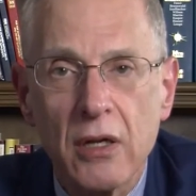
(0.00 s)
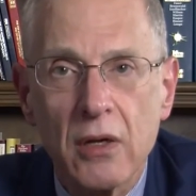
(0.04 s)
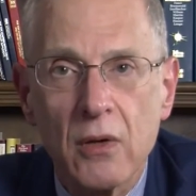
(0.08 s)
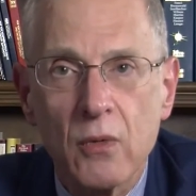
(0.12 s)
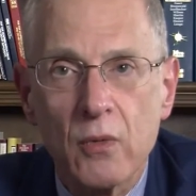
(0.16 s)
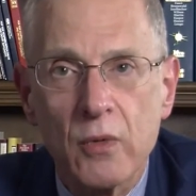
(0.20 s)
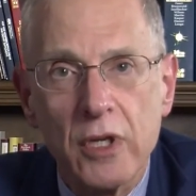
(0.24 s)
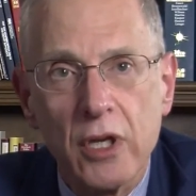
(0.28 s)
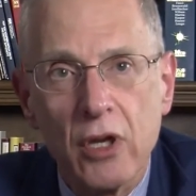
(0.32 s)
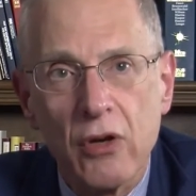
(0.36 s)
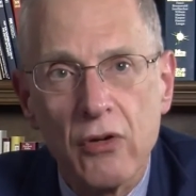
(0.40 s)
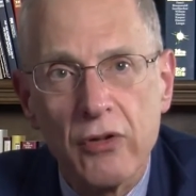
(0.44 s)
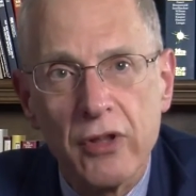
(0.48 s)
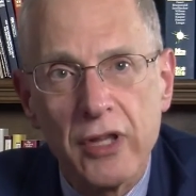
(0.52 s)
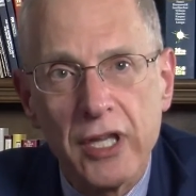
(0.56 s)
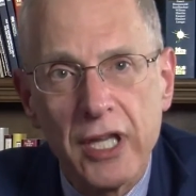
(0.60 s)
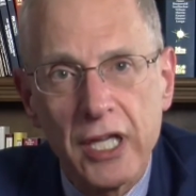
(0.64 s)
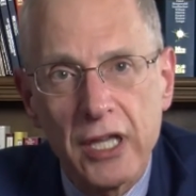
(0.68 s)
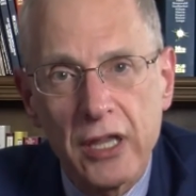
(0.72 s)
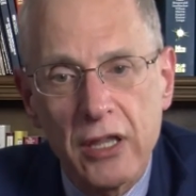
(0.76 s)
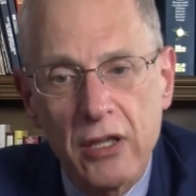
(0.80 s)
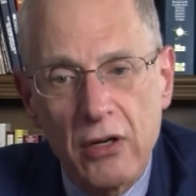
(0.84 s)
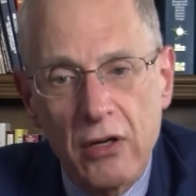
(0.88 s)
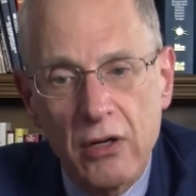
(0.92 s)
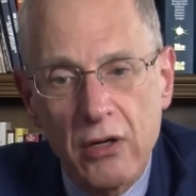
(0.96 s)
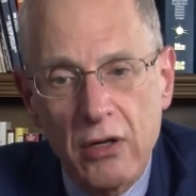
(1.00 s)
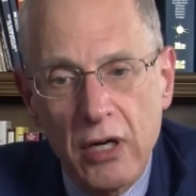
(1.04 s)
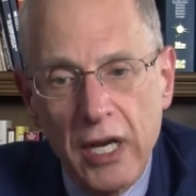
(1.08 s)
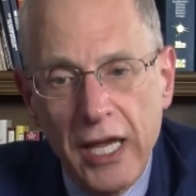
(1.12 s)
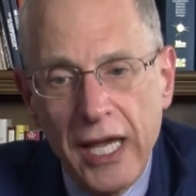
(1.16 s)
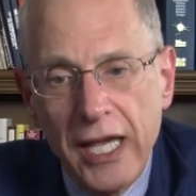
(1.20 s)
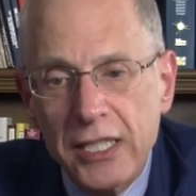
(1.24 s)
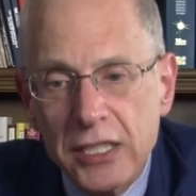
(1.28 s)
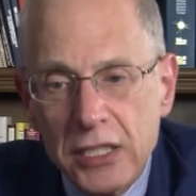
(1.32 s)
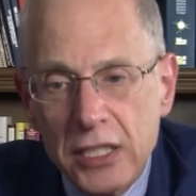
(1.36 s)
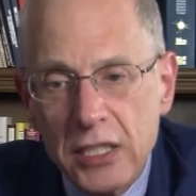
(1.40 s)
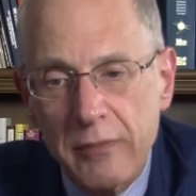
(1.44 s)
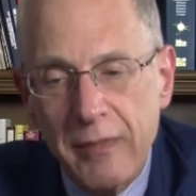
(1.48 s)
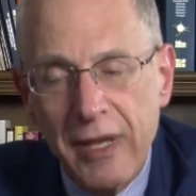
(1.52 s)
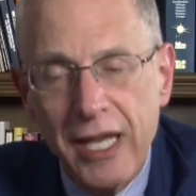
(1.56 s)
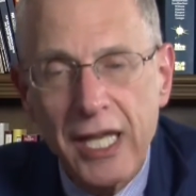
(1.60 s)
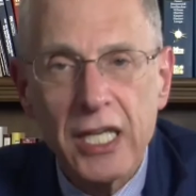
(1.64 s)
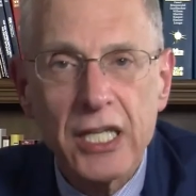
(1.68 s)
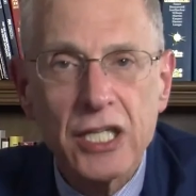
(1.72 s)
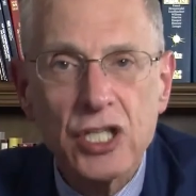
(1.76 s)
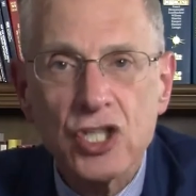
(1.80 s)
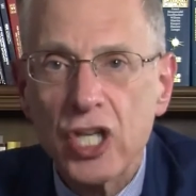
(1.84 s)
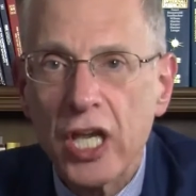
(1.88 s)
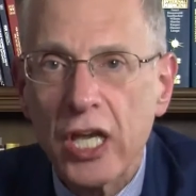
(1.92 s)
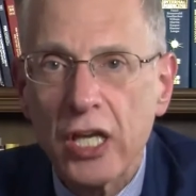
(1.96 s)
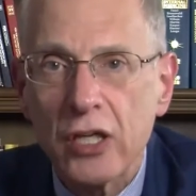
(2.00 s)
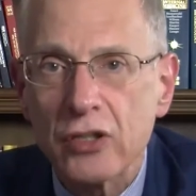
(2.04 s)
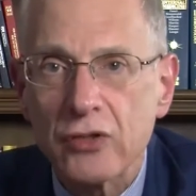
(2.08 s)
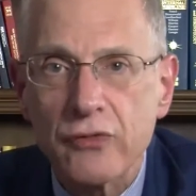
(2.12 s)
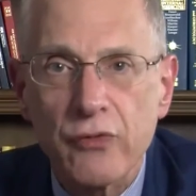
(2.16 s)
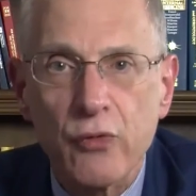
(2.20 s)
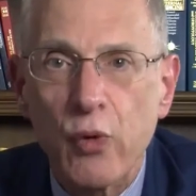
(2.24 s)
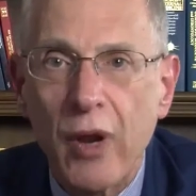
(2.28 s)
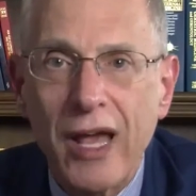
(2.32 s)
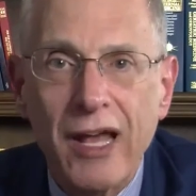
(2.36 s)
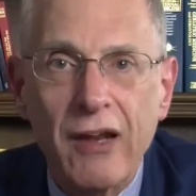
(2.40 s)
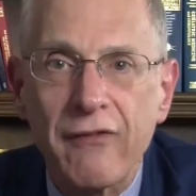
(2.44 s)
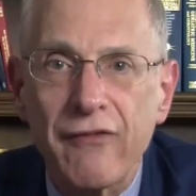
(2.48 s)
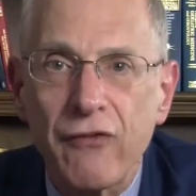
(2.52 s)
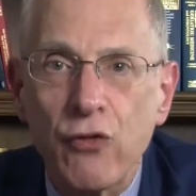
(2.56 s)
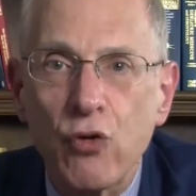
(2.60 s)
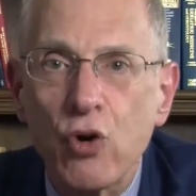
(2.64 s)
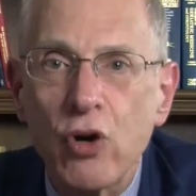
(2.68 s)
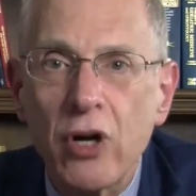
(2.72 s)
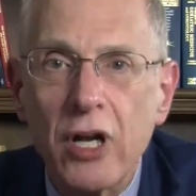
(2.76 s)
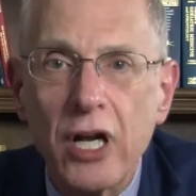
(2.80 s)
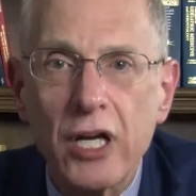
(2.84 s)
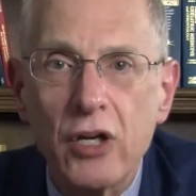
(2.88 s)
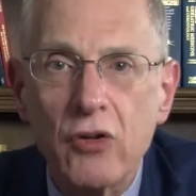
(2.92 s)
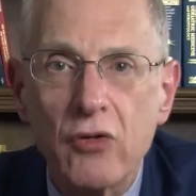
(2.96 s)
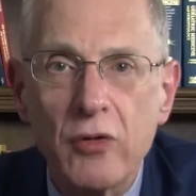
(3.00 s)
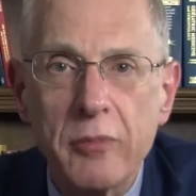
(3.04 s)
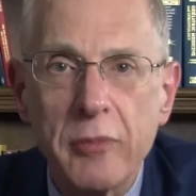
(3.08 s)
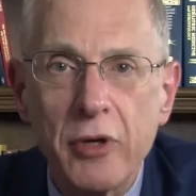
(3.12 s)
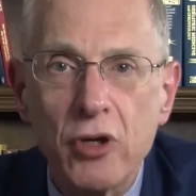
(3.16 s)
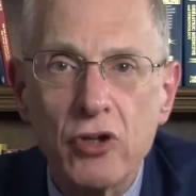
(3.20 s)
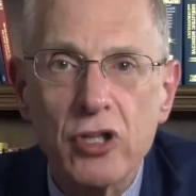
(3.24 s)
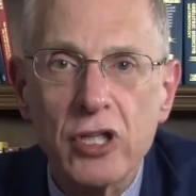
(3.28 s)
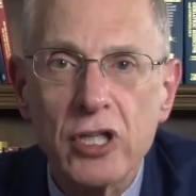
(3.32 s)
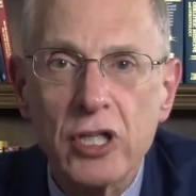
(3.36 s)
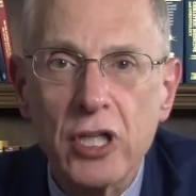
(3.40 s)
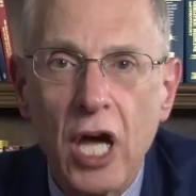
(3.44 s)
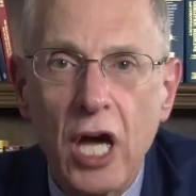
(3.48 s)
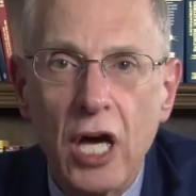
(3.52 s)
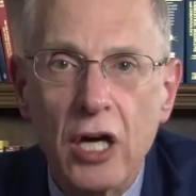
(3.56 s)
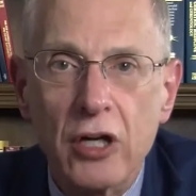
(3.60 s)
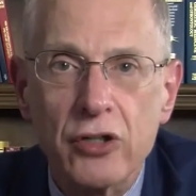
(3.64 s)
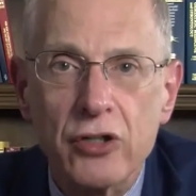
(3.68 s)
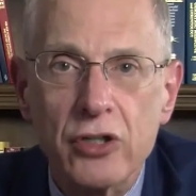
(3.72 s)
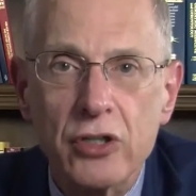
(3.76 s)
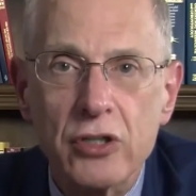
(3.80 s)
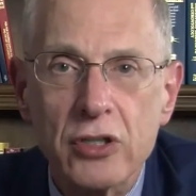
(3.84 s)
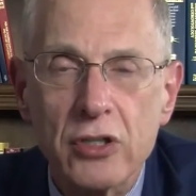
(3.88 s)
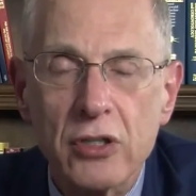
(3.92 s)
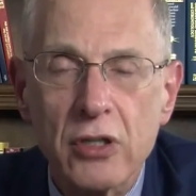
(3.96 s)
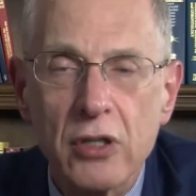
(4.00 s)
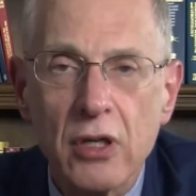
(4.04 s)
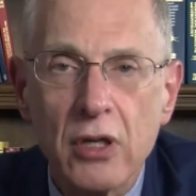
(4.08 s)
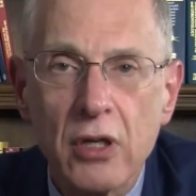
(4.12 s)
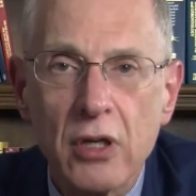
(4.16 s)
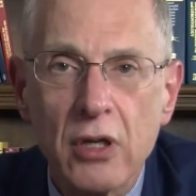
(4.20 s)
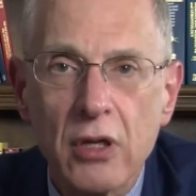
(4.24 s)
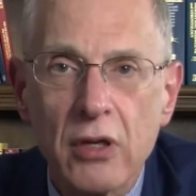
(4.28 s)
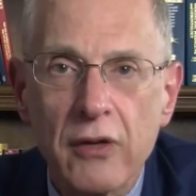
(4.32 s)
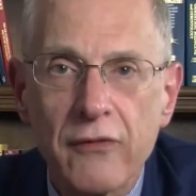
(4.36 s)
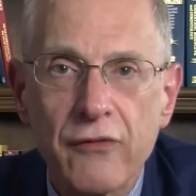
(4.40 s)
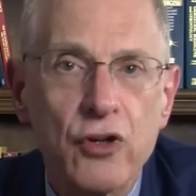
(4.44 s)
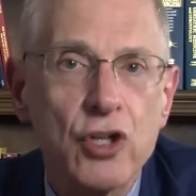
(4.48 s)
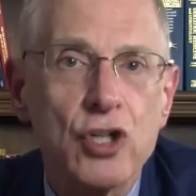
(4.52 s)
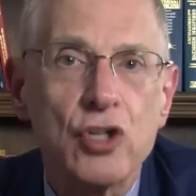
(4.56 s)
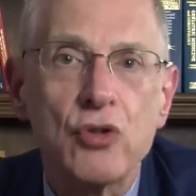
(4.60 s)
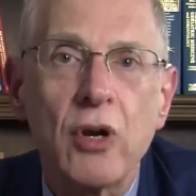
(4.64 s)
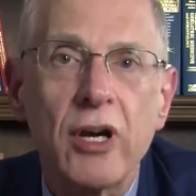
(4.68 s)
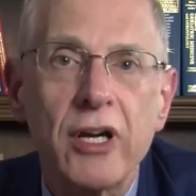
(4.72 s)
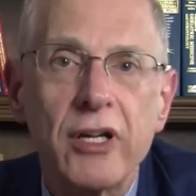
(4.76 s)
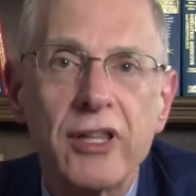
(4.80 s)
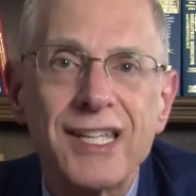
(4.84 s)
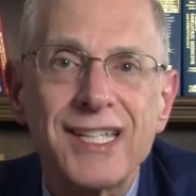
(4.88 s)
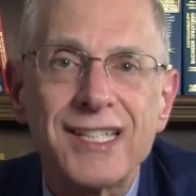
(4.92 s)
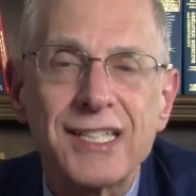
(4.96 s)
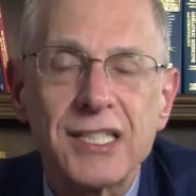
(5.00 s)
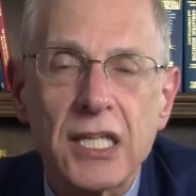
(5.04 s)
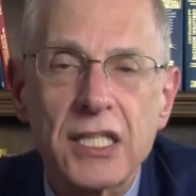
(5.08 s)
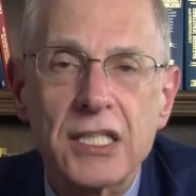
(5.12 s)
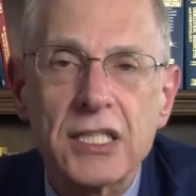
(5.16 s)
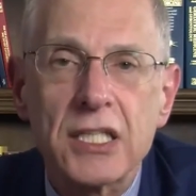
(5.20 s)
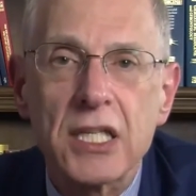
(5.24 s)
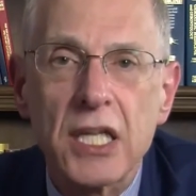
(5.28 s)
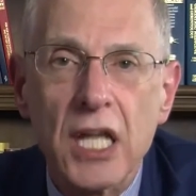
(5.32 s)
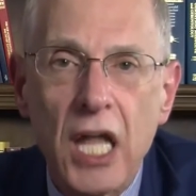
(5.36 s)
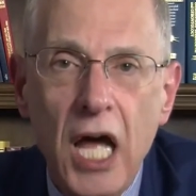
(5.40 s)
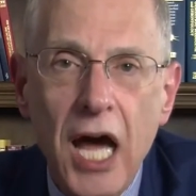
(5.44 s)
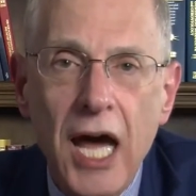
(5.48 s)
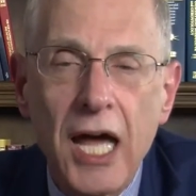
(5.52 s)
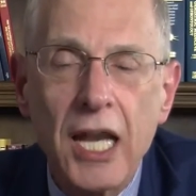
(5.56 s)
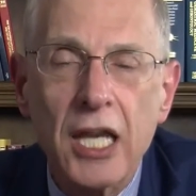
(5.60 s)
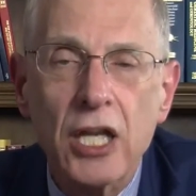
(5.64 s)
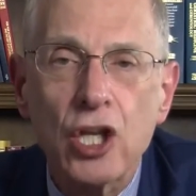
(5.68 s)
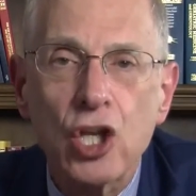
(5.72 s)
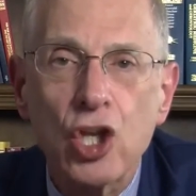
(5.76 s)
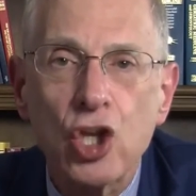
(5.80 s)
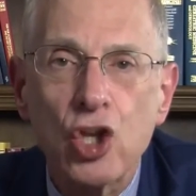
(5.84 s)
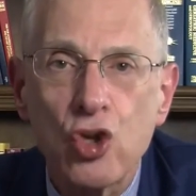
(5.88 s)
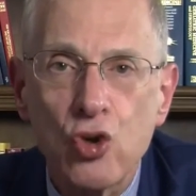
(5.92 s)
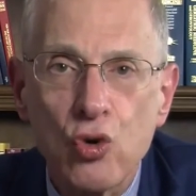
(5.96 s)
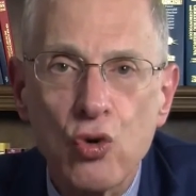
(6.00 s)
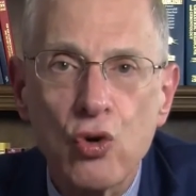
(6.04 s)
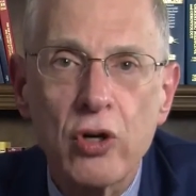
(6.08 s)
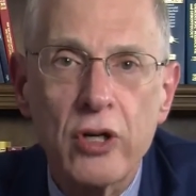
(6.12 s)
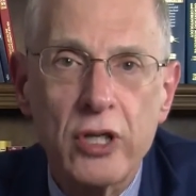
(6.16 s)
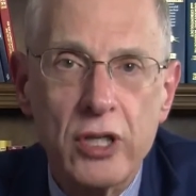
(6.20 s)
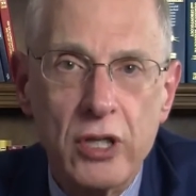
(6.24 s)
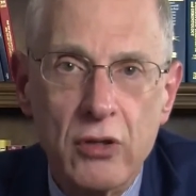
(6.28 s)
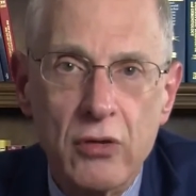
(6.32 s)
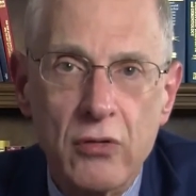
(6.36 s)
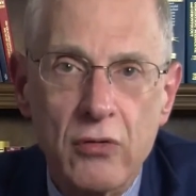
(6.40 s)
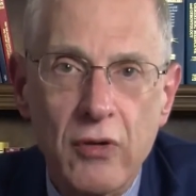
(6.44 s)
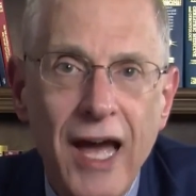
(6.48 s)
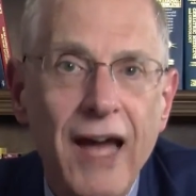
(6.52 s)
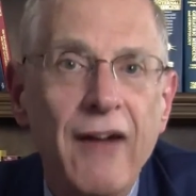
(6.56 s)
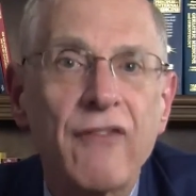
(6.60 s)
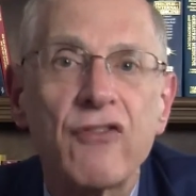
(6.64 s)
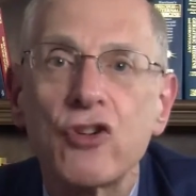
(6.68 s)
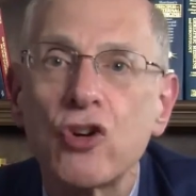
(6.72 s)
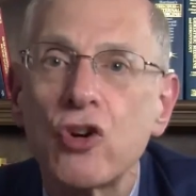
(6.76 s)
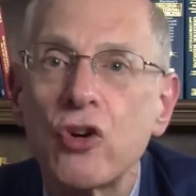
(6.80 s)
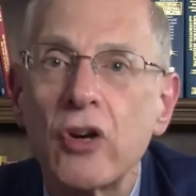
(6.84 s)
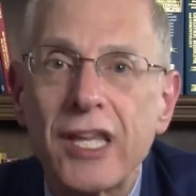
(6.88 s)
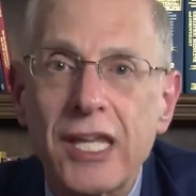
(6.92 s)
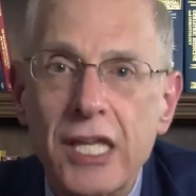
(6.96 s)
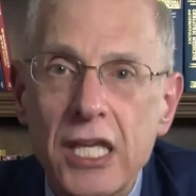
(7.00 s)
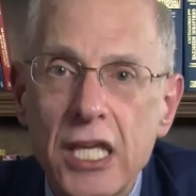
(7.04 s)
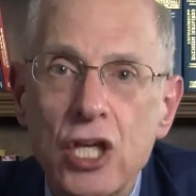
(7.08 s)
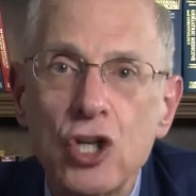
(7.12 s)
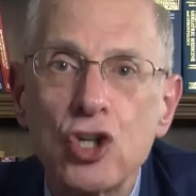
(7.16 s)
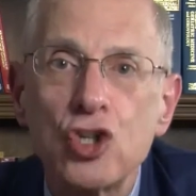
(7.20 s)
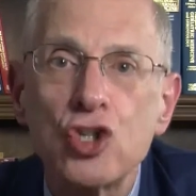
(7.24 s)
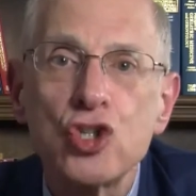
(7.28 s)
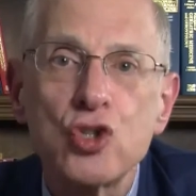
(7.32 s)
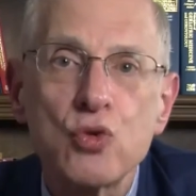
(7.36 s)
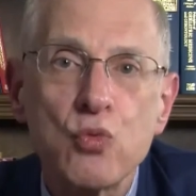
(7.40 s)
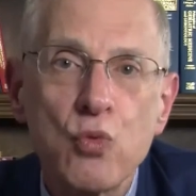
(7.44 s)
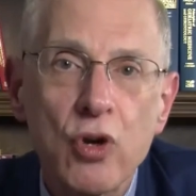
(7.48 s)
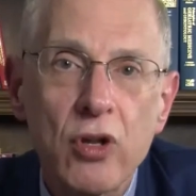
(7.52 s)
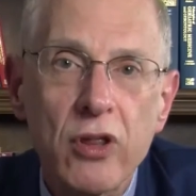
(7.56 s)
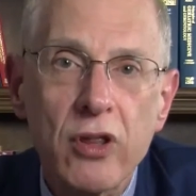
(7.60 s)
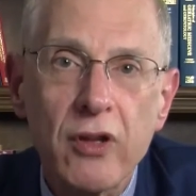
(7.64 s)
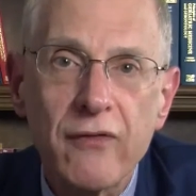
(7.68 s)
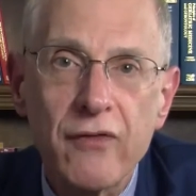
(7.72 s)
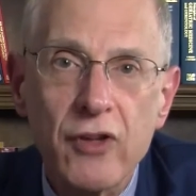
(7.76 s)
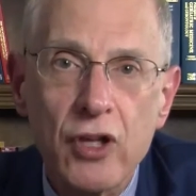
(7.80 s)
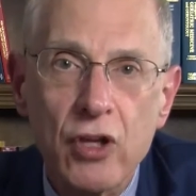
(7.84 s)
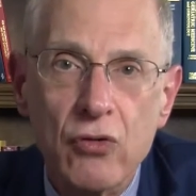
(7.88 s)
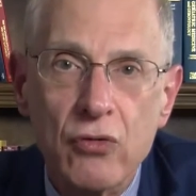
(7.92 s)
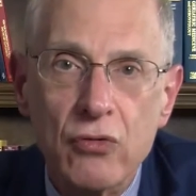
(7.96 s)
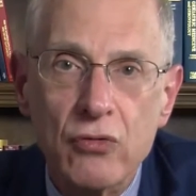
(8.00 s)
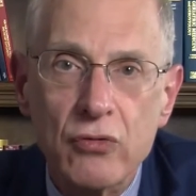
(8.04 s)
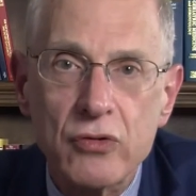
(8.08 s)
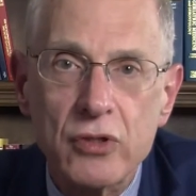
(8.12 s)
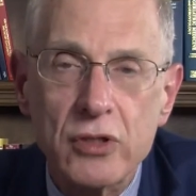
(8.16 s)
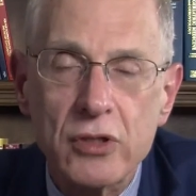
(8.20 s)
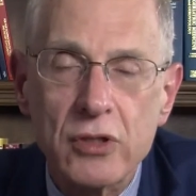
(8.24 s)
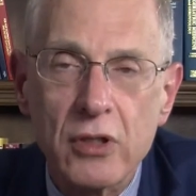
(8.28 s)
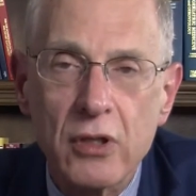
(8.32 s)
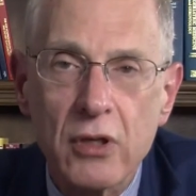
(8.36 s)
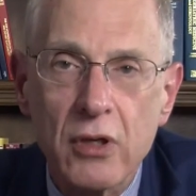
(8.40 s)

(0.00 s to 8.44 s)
We know that they're estimating sales of around four hundred million dollars for a drug that does not cure you after a year's worth of use